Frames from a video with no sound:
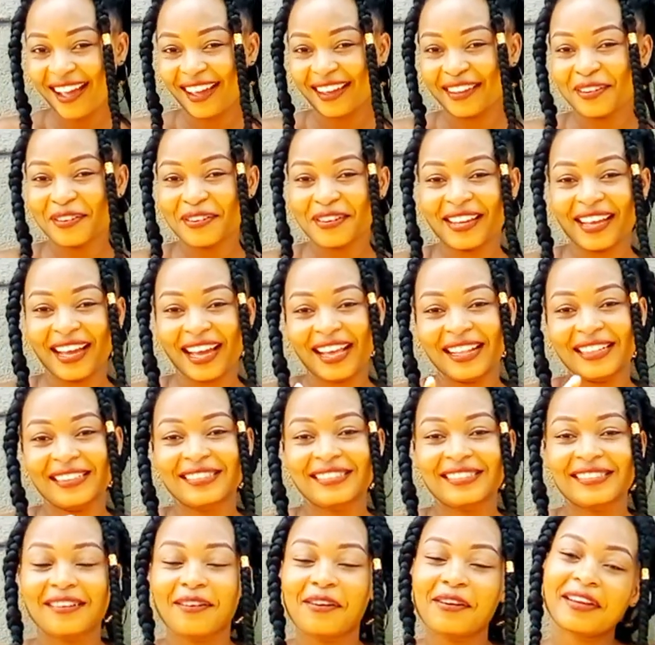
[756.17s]
You
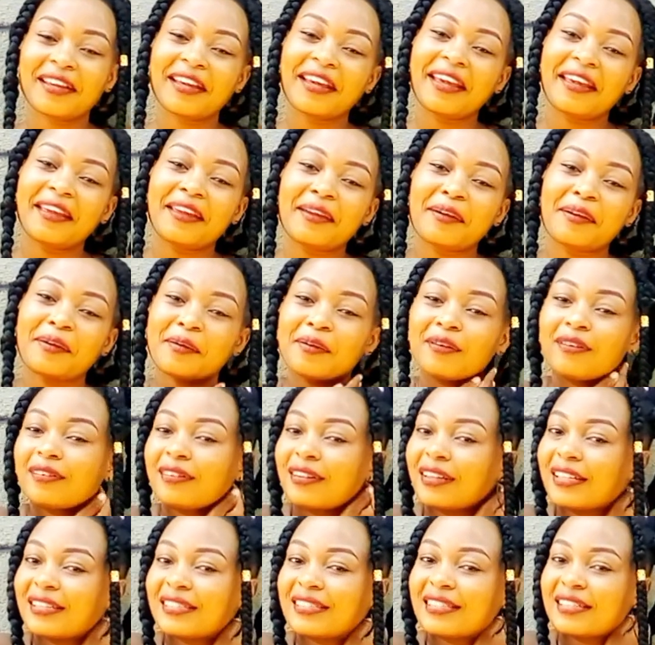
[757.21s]
guys. Okay.
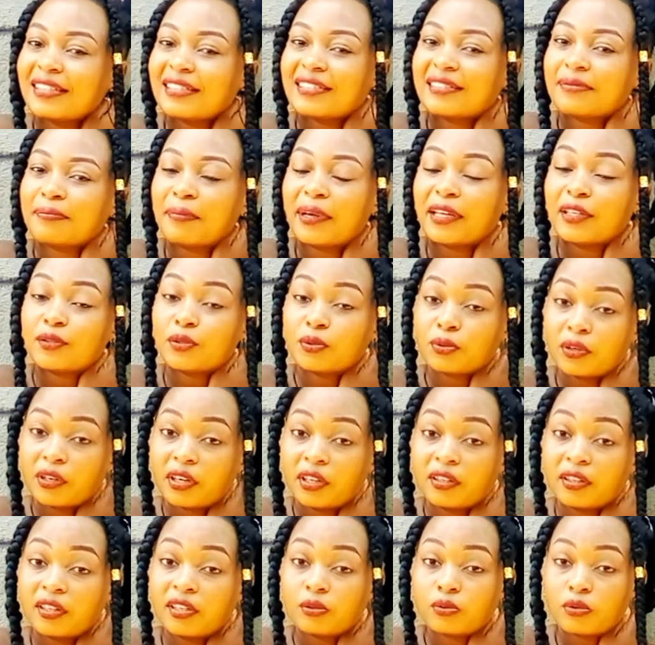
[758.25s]
This was
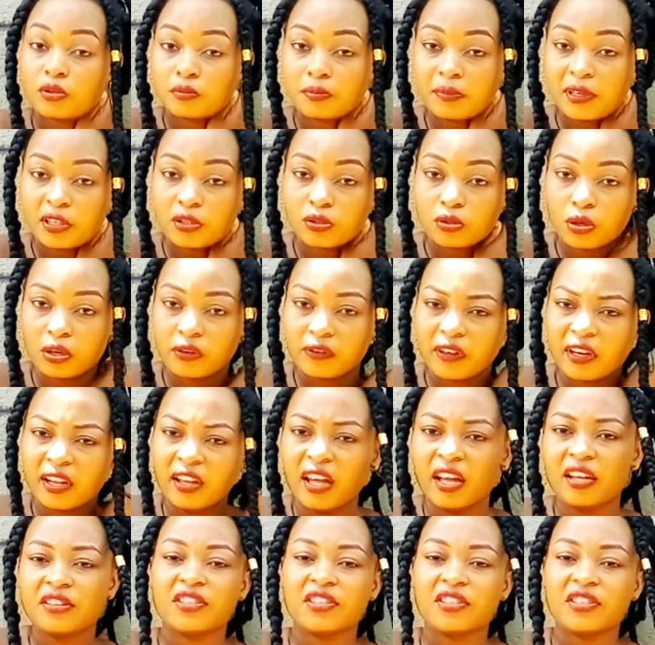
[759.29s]
my story.